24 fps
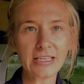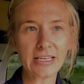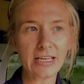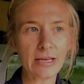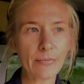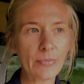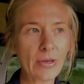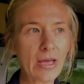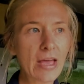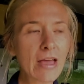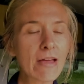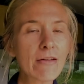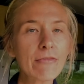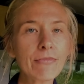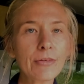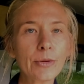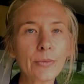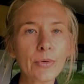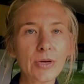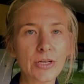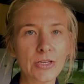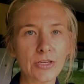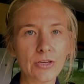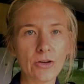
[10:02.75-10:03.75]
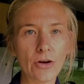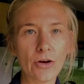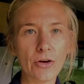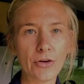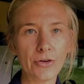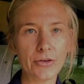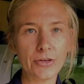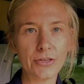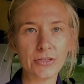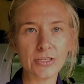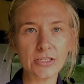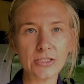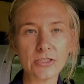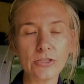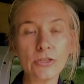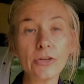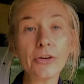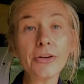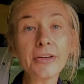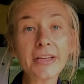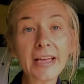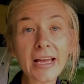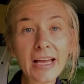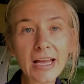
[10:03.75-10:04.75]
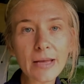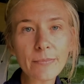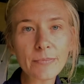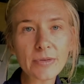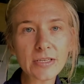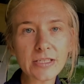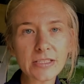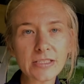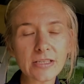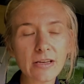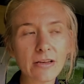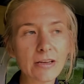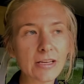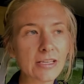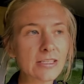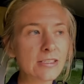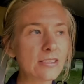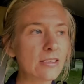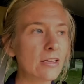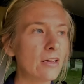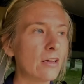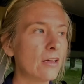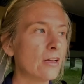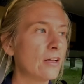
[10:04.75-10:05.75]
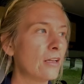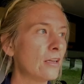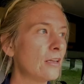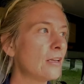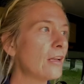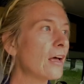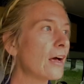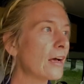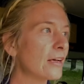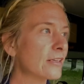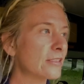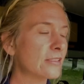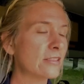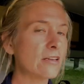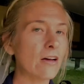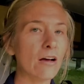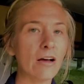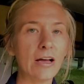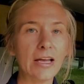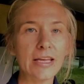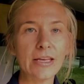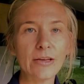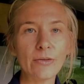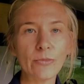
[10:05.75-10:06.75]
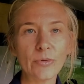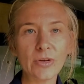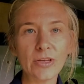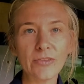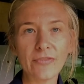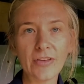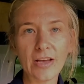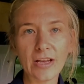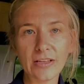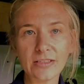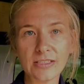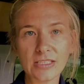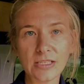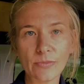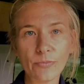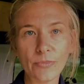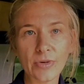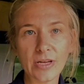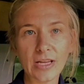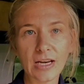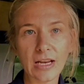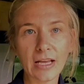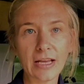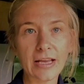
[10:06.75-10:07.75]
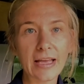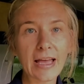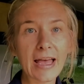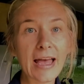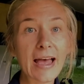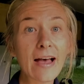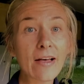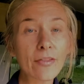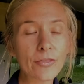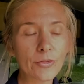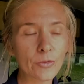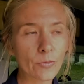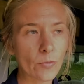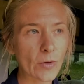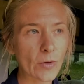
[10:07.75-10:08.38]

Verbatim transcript: here, but everywhere you go, there's no camping signs. Last night, we found somewhere like out the